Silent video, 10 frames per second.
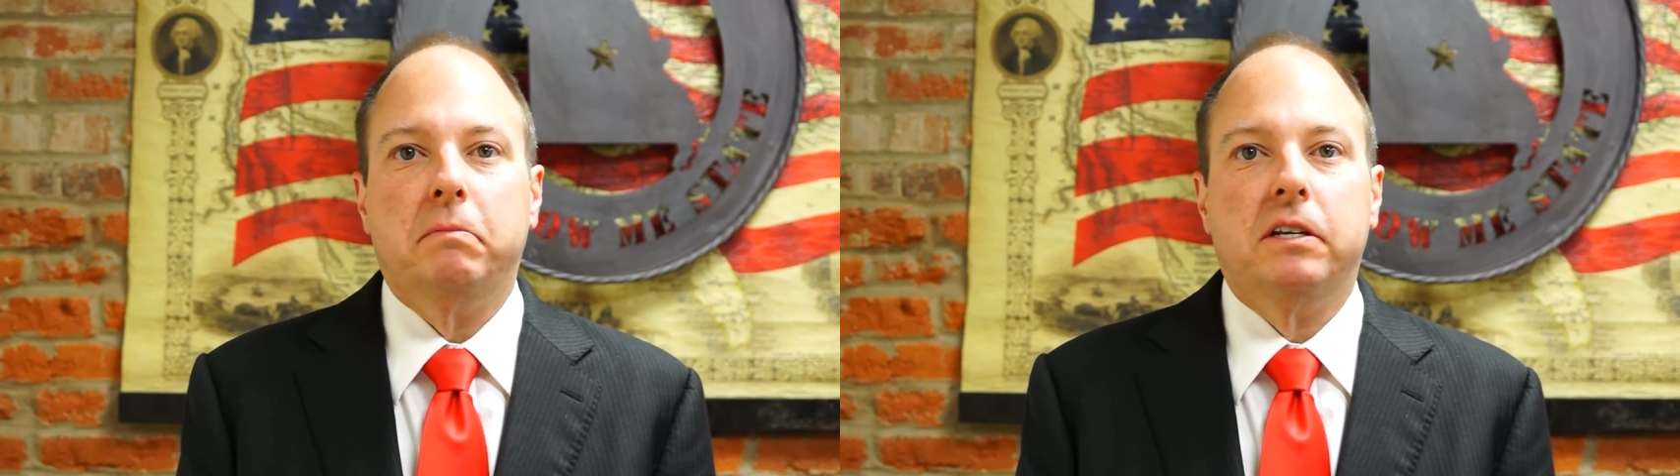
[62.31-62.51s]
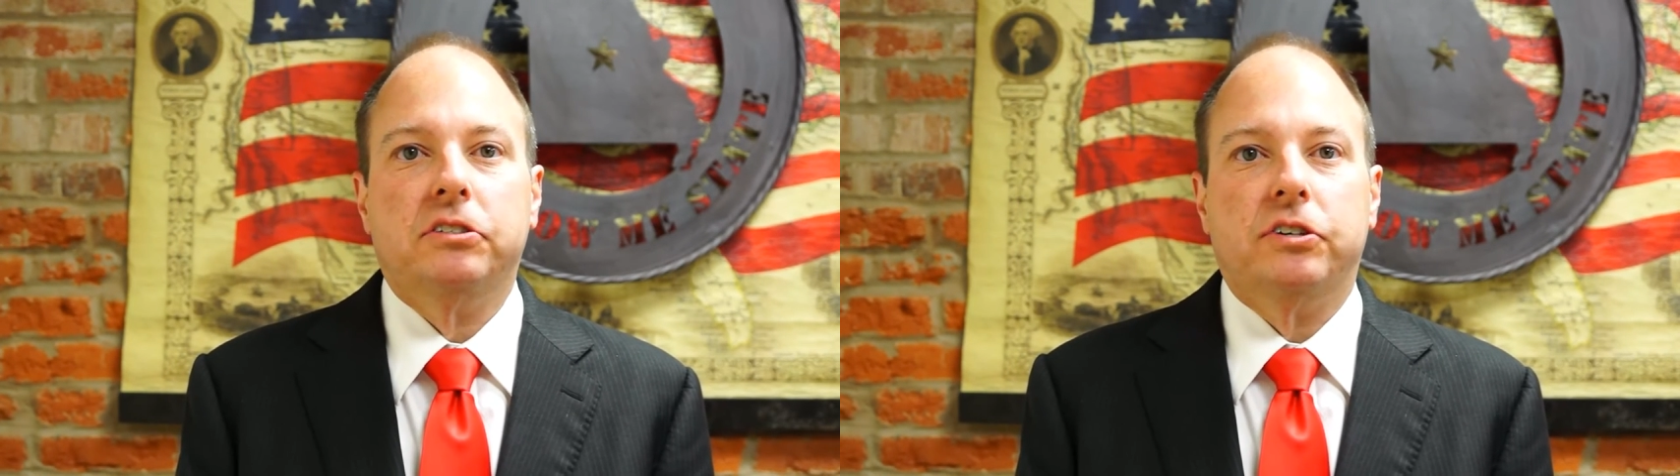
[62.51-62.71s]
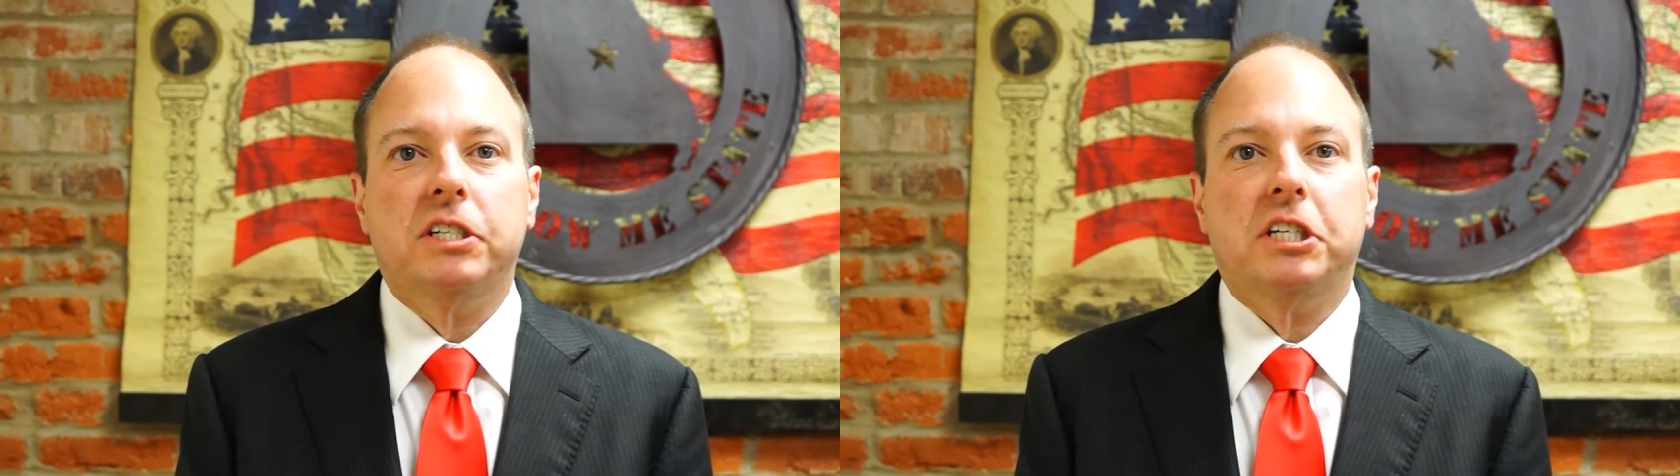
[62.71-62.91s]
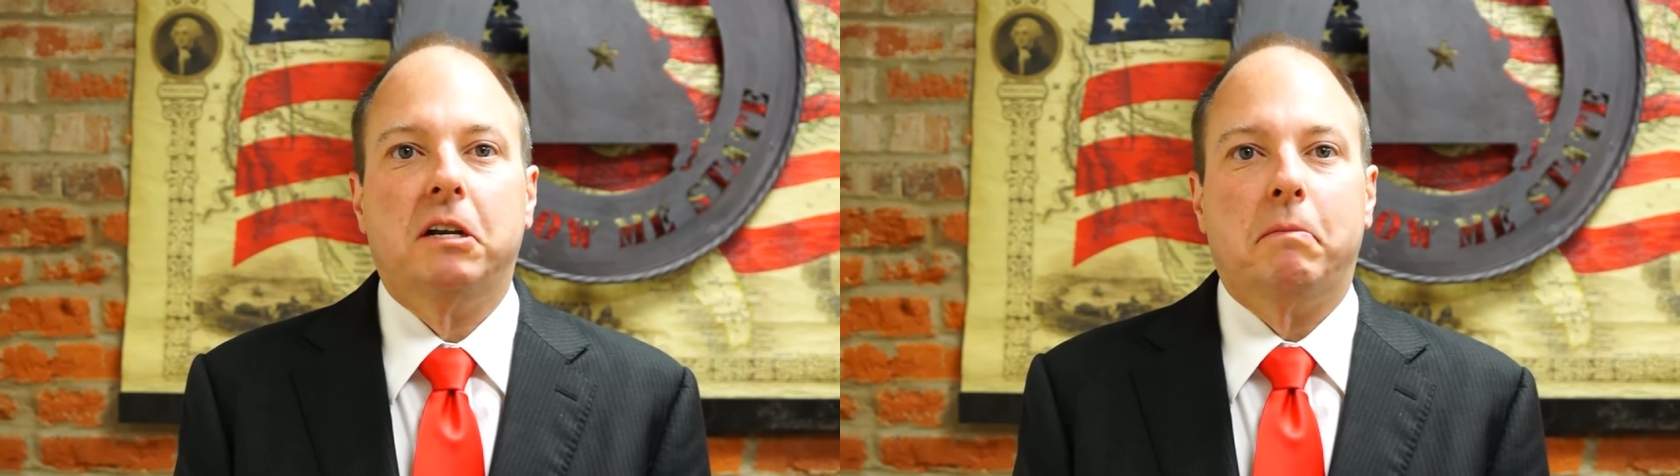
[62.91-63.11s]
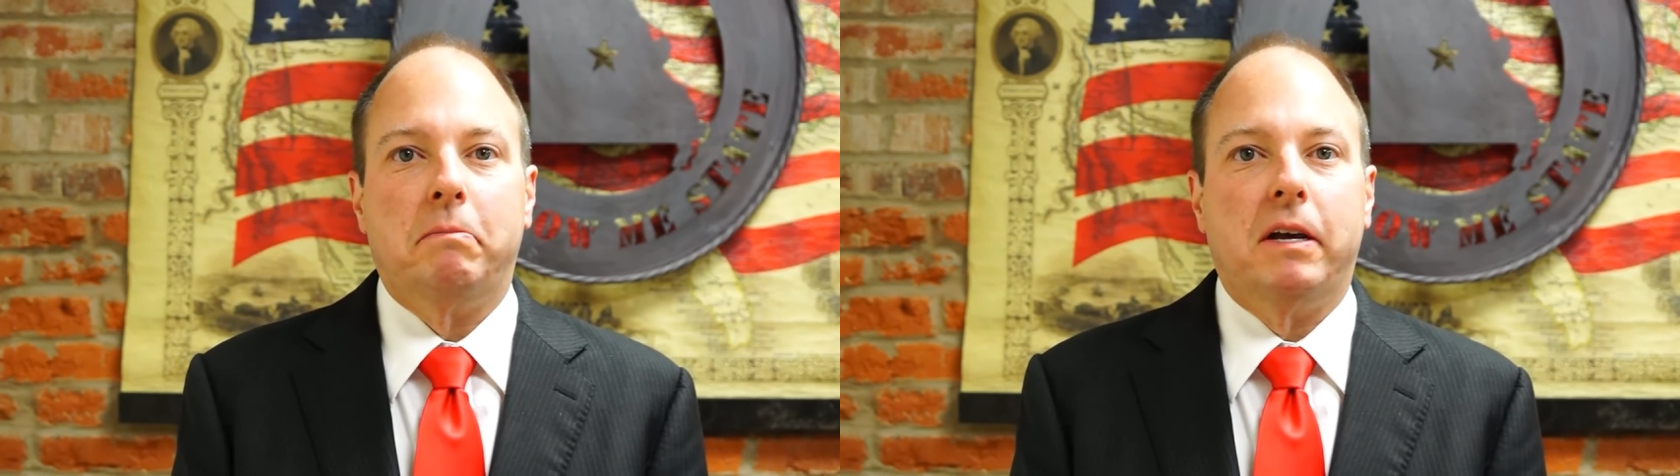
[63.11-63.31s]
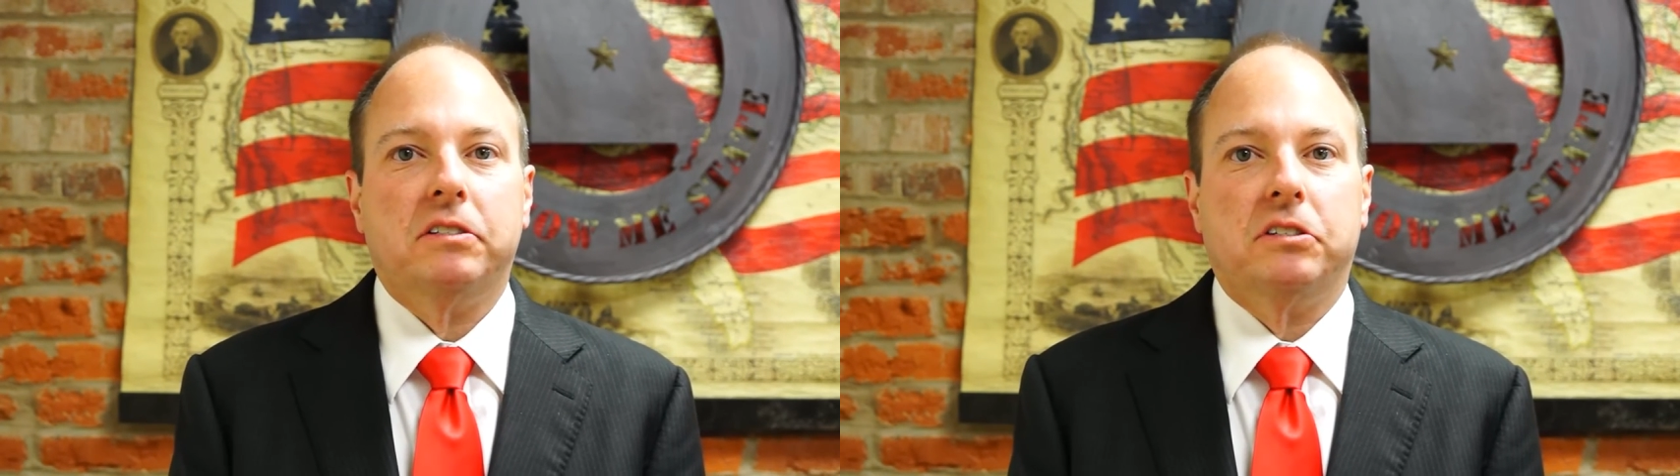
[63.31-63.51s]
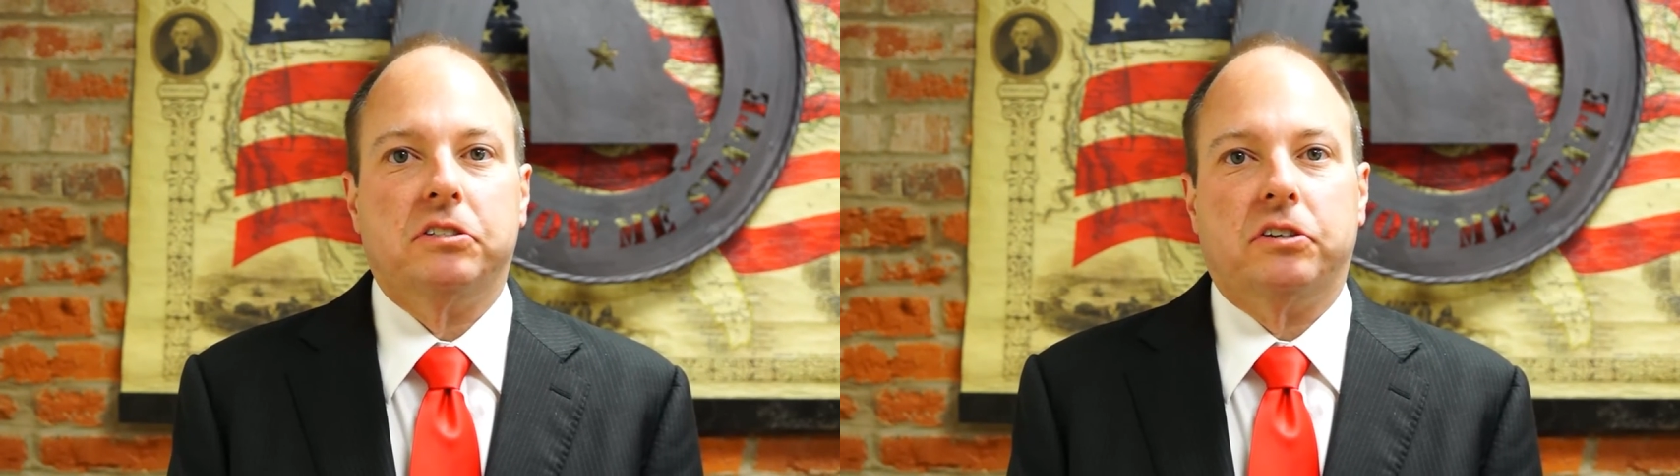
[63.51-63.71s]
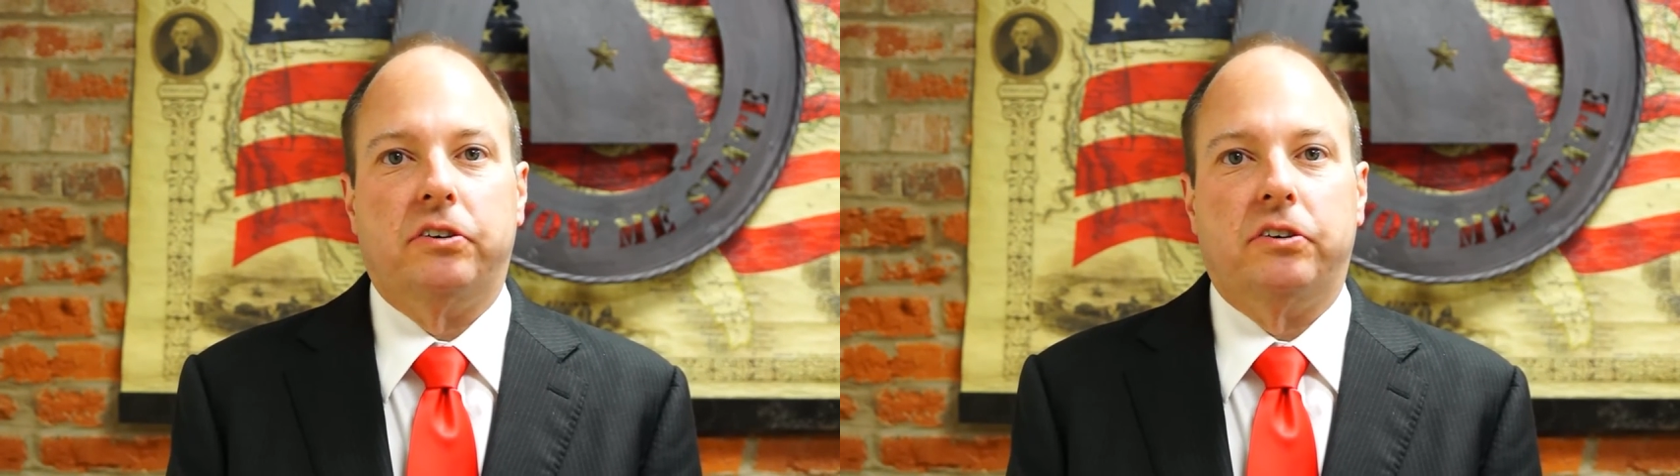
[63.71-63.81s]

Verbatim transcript: administration and my master's